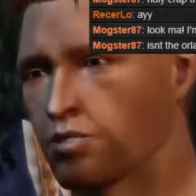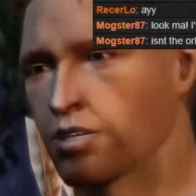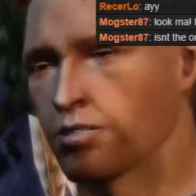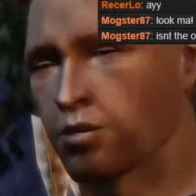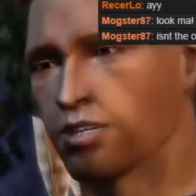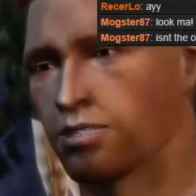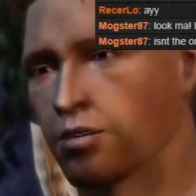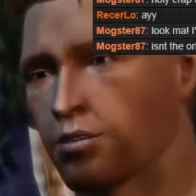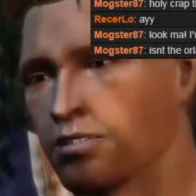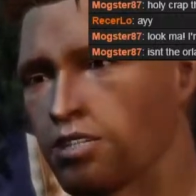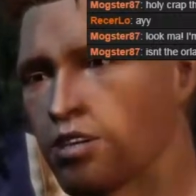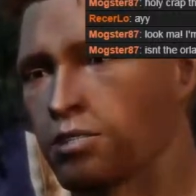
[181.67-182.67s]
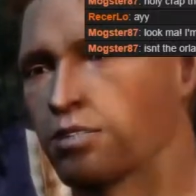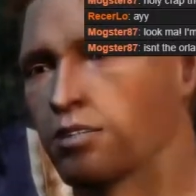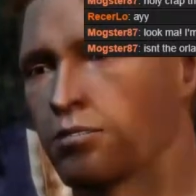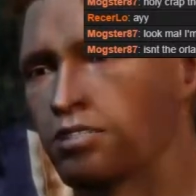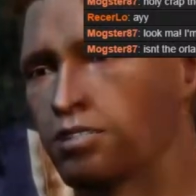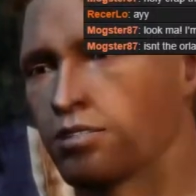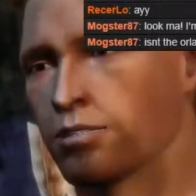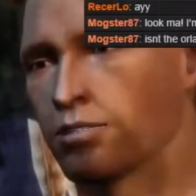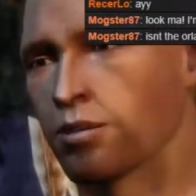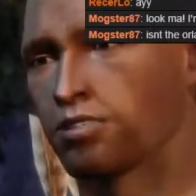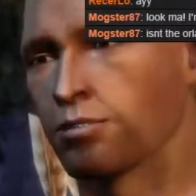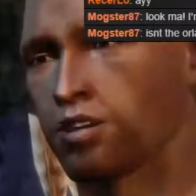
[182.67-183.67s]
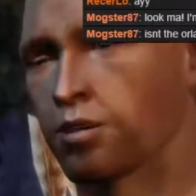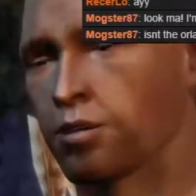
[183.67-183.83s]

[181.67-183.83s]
And the nearest Orlesian city is weeks